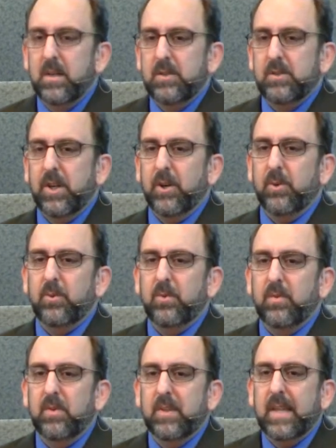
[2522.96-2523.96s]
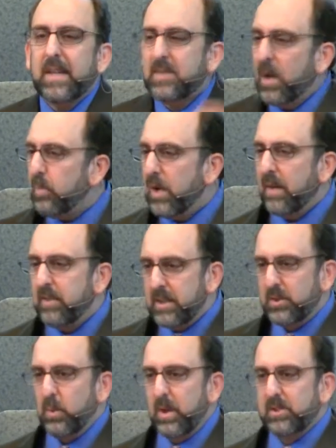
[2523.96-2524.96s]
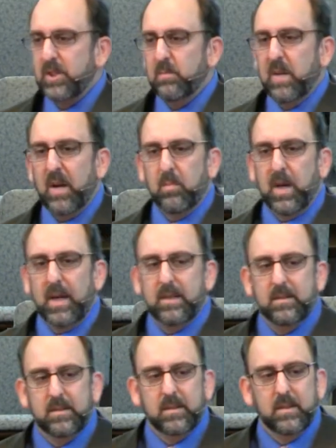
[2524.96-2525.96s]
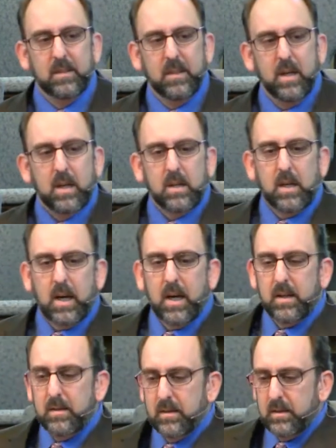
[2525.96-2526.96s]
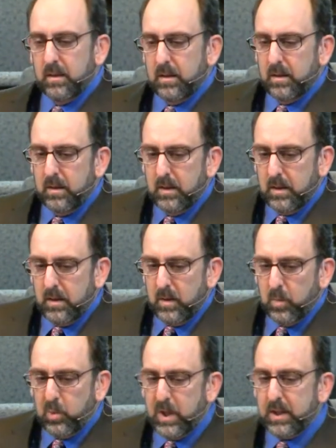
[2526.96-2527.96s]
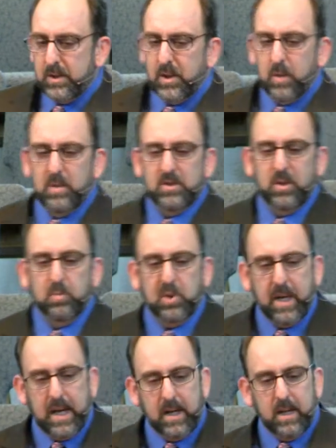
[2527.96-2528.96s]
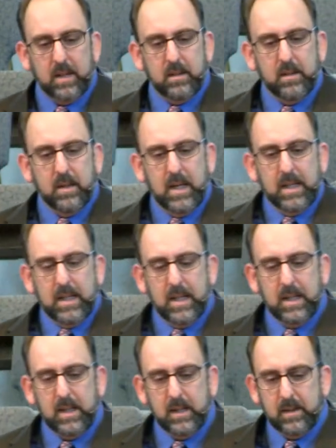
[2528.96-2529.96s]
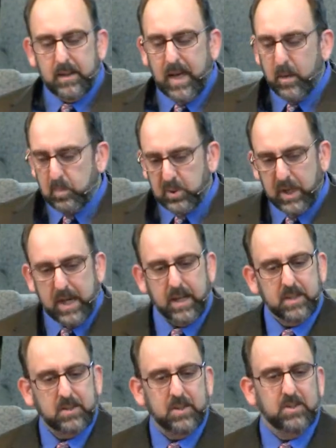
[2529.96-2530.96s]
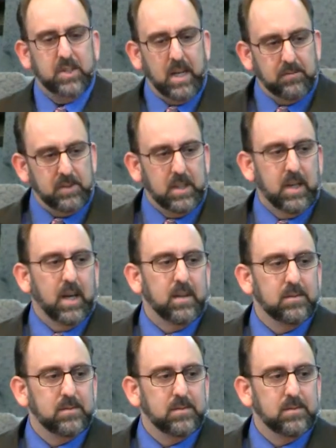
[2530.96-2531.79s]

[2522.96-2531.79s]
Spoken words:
So that's how providence works in my mind. God predetermines the plan, and that plan is the safety net.